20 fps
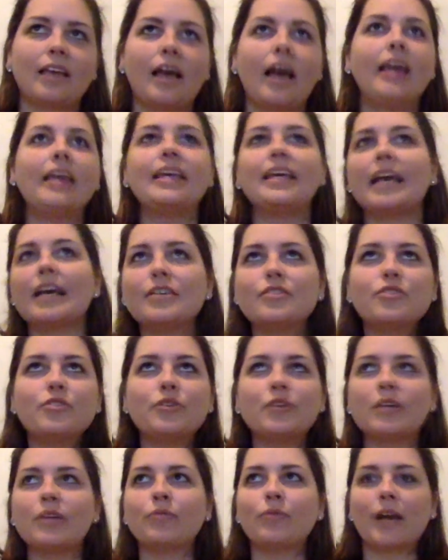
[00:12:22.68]
I guess you
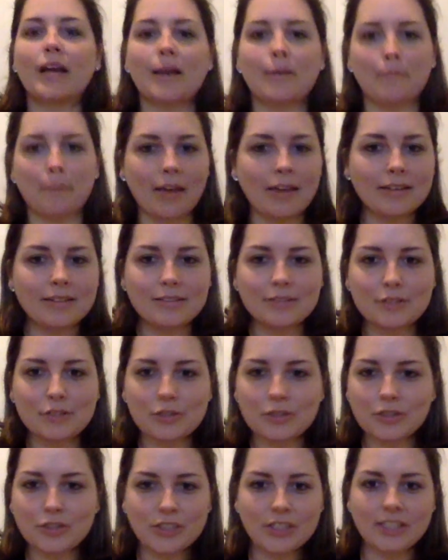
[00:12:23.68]
can recommend
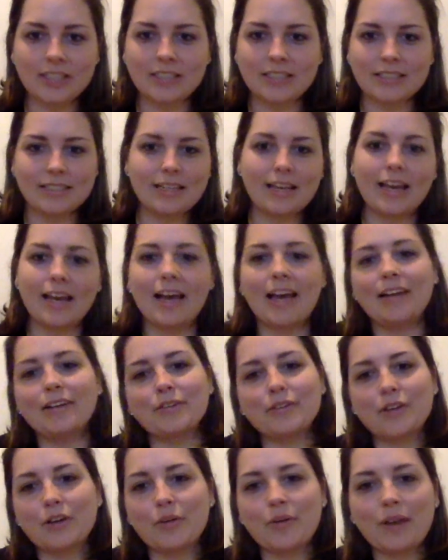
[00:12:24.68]
surgeons. I don't
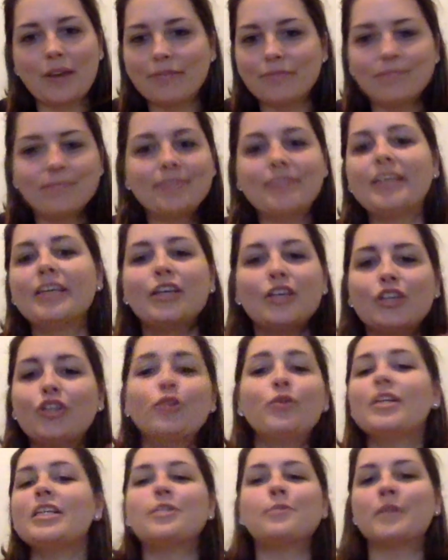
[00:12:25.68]
know. You
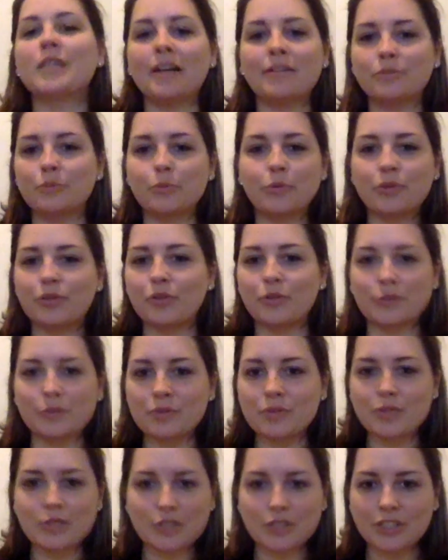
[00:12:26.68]
need to be comfortable with your own
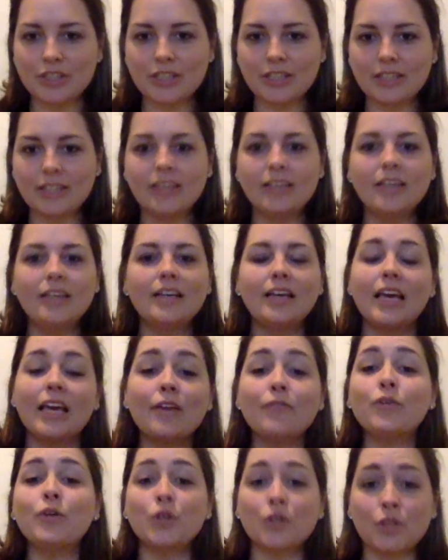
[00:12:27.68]
surgeon.
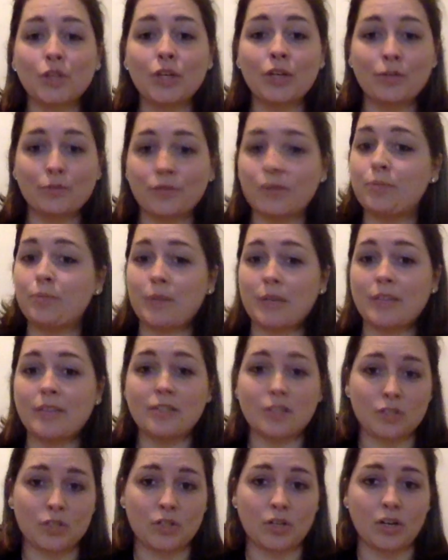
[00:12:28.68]
If you're looking for a place to
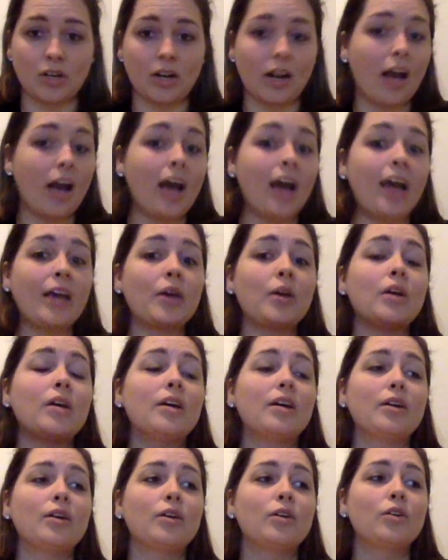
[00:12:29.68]
start, I
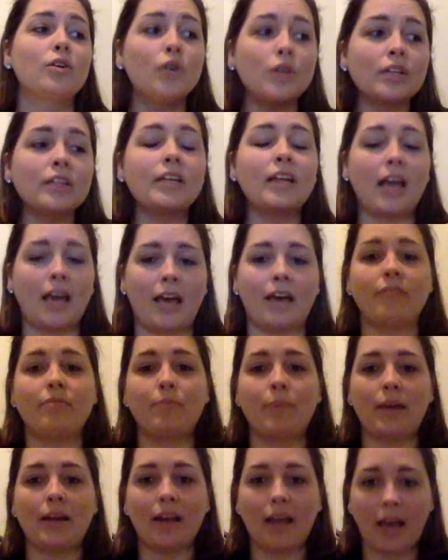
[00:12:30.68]
couldn't have
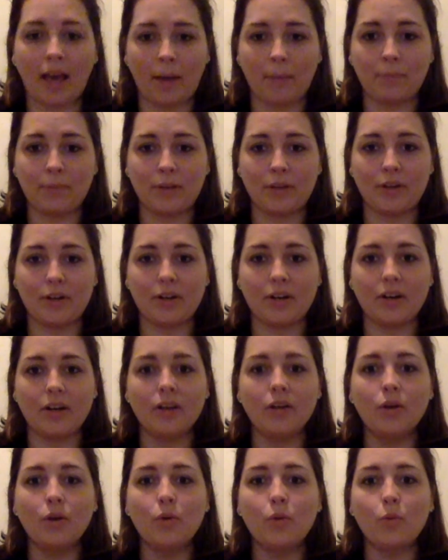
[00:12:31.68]
been happier
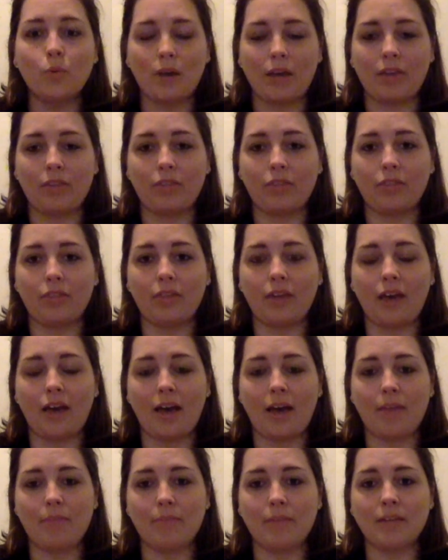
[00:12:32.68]
with
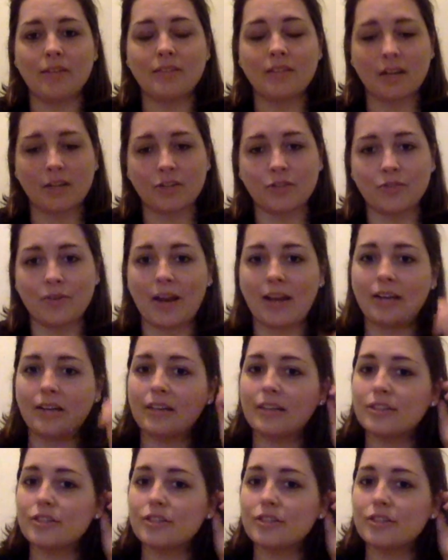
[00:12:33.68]
Dr. Wren.